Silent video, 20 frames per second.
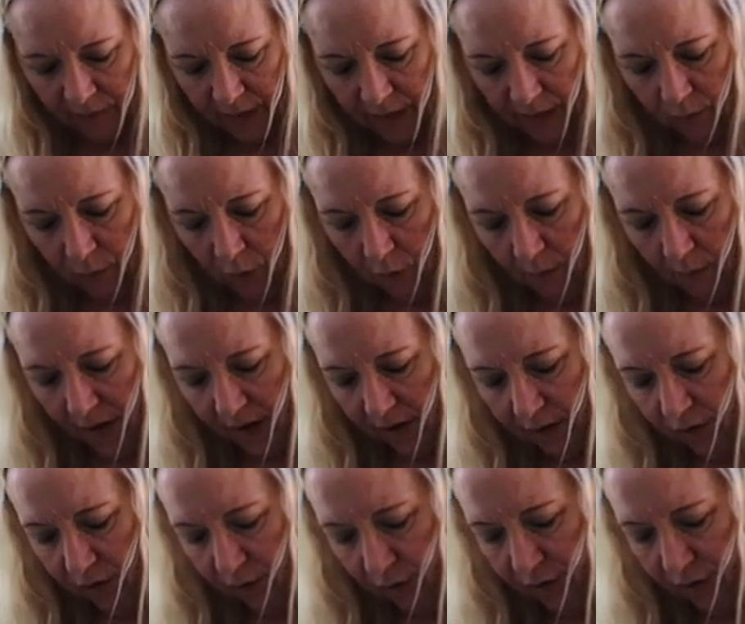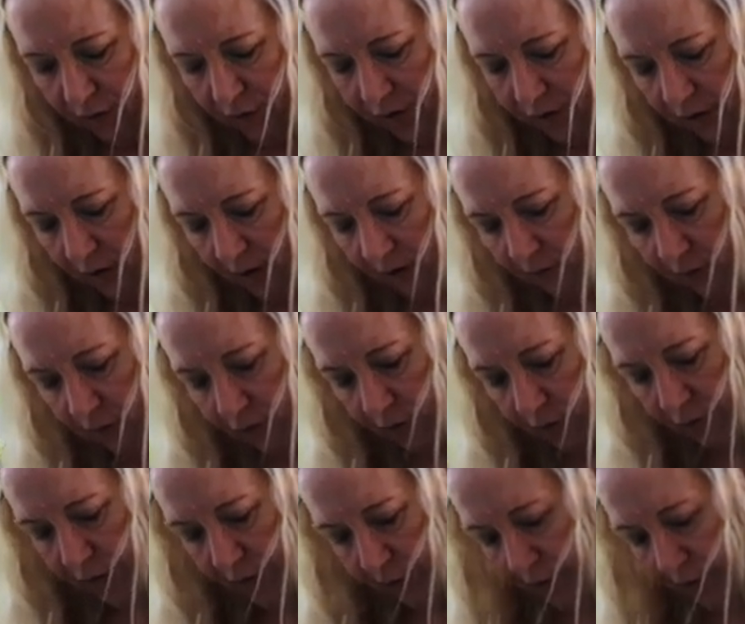it won't matter. You'll, you'll still have your dirt.